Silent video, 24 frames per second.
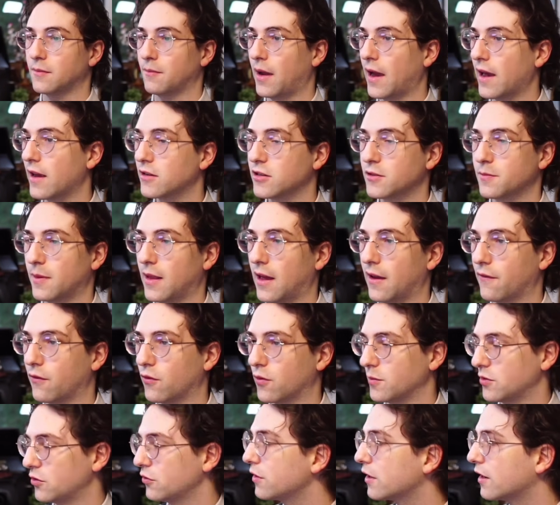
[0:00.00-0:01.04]
and match
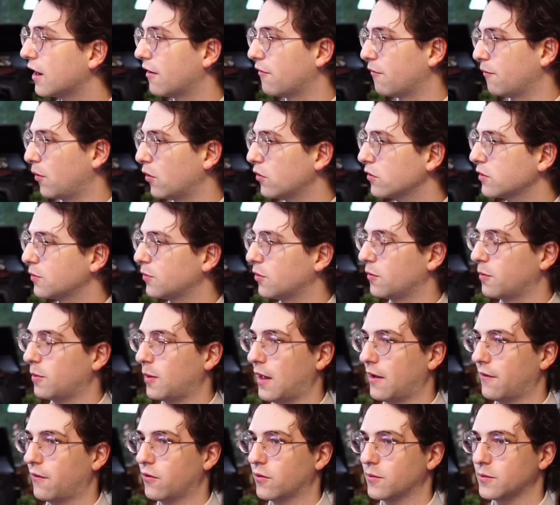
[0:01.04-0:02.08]
platforms. You can have multiple
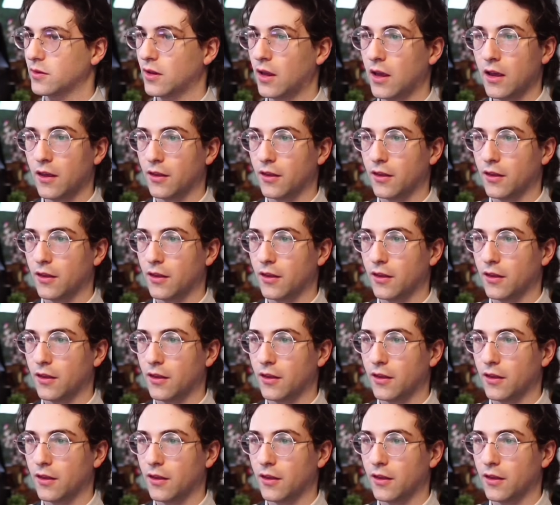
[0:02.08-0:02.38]
platforms.